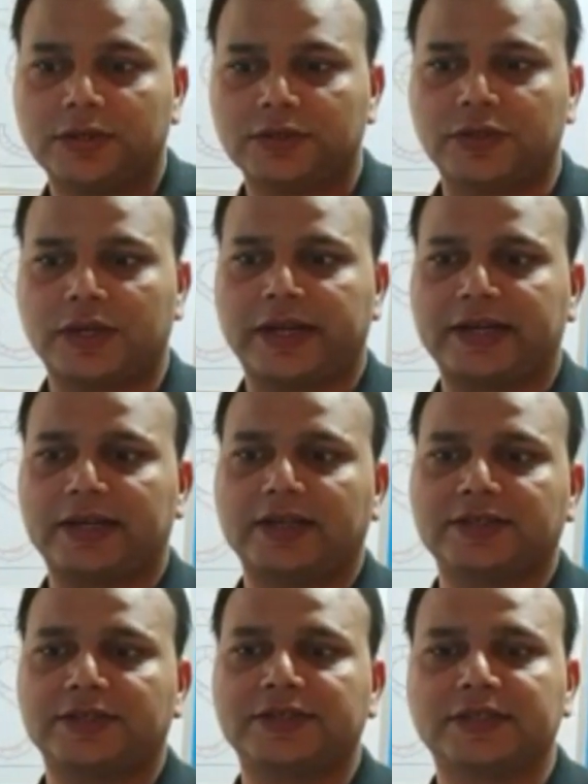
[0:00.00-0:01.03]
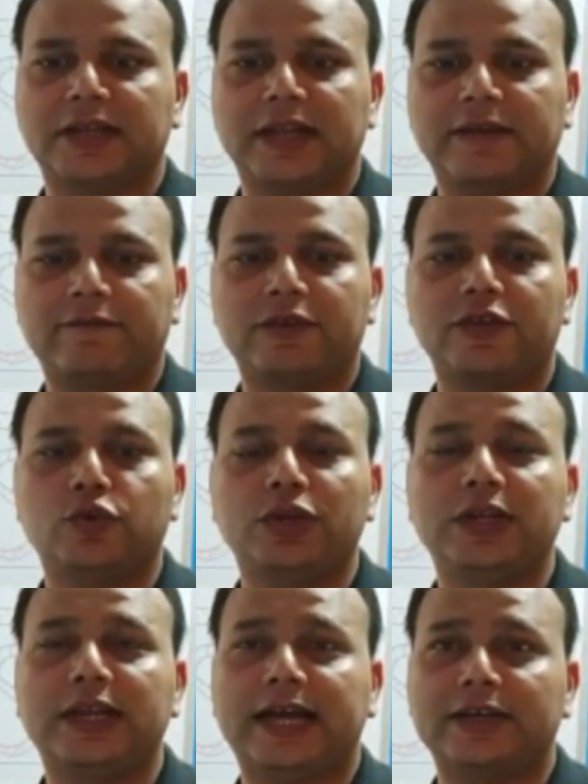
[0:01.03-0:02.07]
So the correct answer is the left
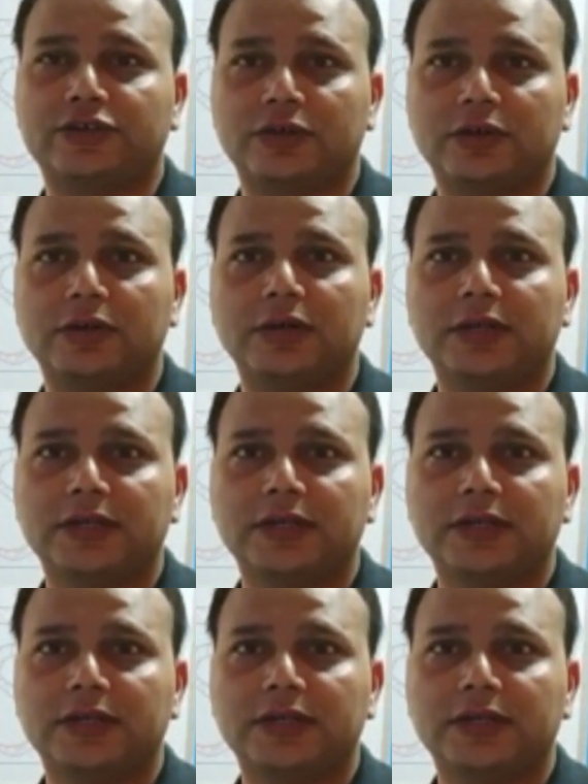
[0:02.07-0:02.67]
unilateral